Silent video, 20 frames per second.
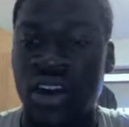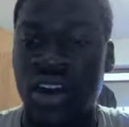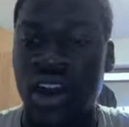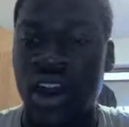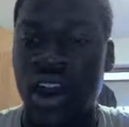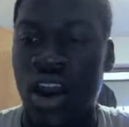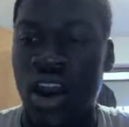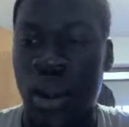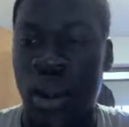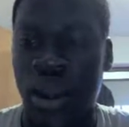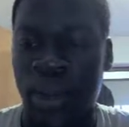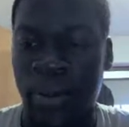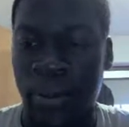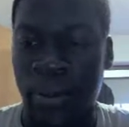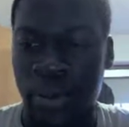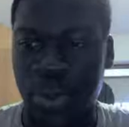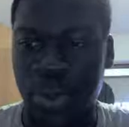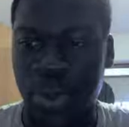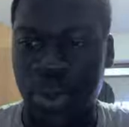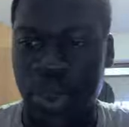All right,
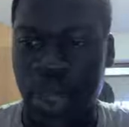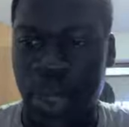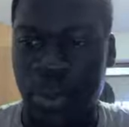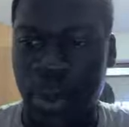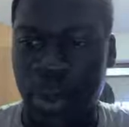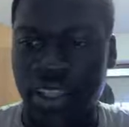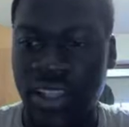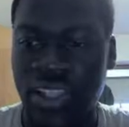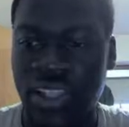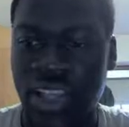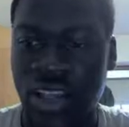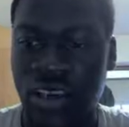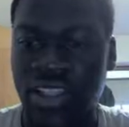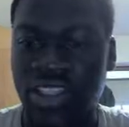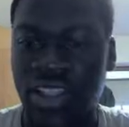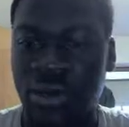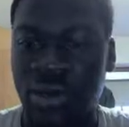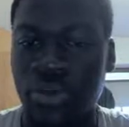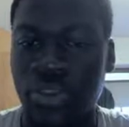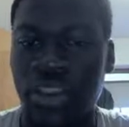now I'm about to tell you
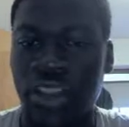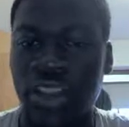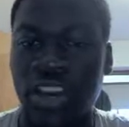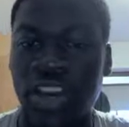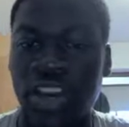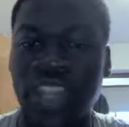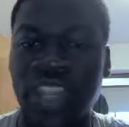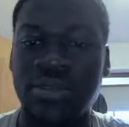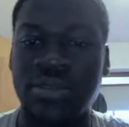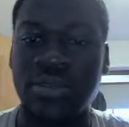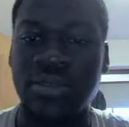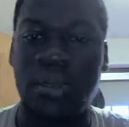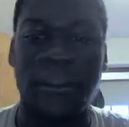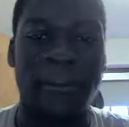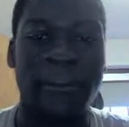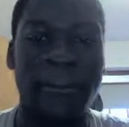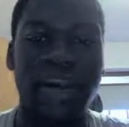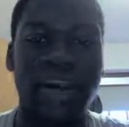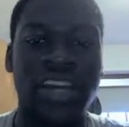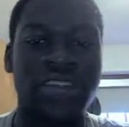something that you guys
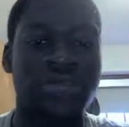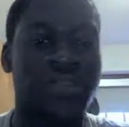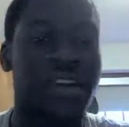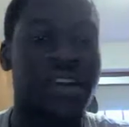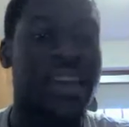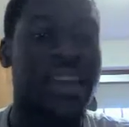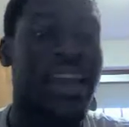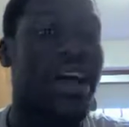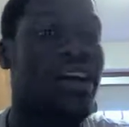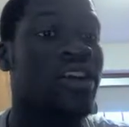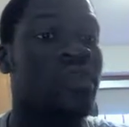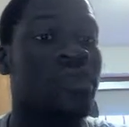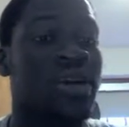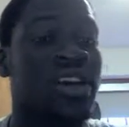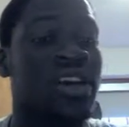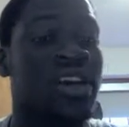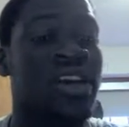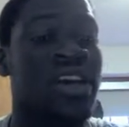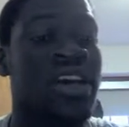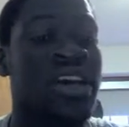might freak out at
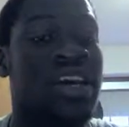me.